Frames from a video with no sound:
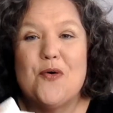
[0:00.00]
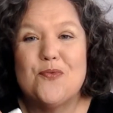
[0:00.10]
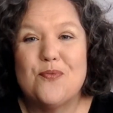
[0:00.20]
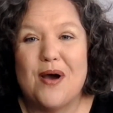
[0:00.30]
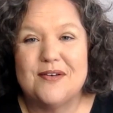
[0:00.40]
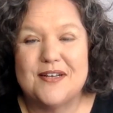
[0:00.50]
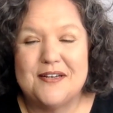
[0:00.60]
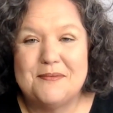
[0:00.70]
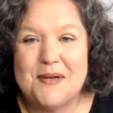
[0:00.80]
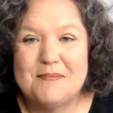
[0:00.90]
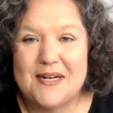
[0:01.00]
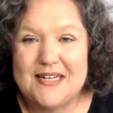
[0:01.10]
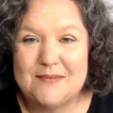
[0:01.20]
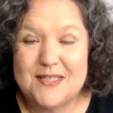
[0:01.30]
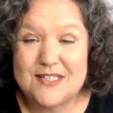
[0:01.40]
Welcome. My
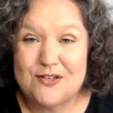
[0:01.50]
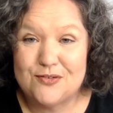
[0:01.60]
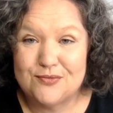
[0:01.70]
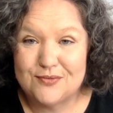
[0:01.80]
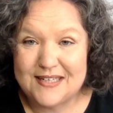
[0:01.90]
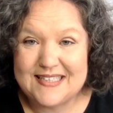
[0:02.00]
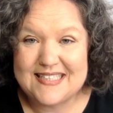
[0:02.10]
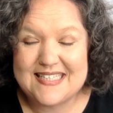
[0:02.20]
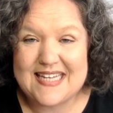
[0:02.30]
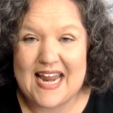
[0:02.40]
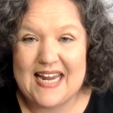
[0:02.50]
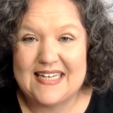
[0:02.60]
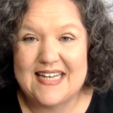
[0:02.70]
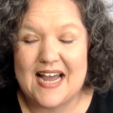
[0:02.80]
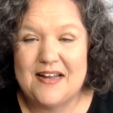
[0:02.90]
name is Chris,
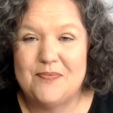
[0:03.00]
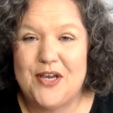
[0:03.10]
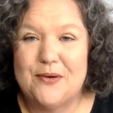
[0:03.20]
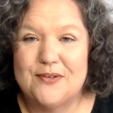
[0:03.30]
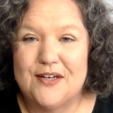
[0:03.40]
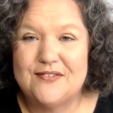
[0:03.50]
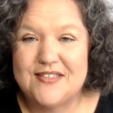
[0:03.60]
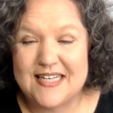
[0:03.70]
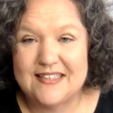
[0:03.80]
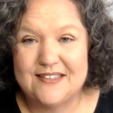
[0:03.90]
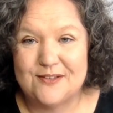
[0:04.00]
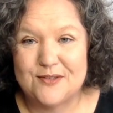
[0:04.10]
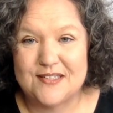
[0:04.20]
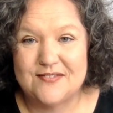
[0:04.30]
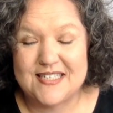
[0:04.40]
and I am the owner of Daily
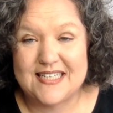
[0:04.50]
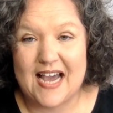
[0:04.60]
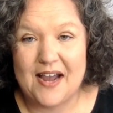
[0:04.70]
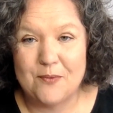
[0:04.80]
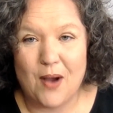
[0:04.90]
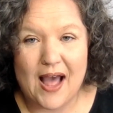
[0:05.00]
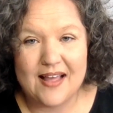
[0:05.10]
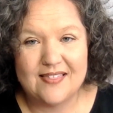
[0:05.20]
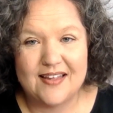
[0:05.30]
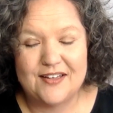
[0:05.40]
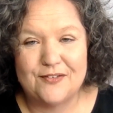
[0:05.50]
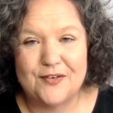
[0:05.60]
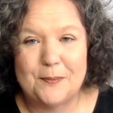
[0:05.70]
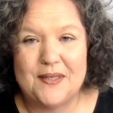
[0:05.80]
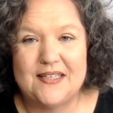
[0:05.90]
Dose of DIY. Thank you
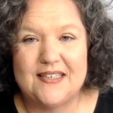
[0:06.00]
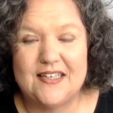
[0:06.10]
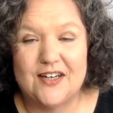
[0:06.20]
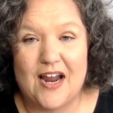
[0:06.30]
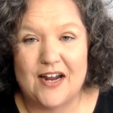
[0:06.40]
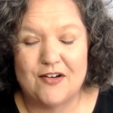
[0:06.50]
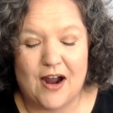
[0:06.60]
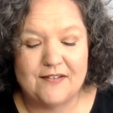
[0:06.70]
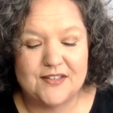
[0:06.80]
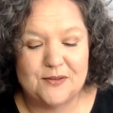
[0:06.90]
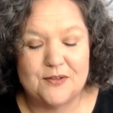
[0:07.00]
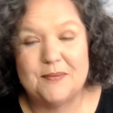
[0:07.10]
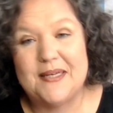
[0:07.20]
for being here and crafting with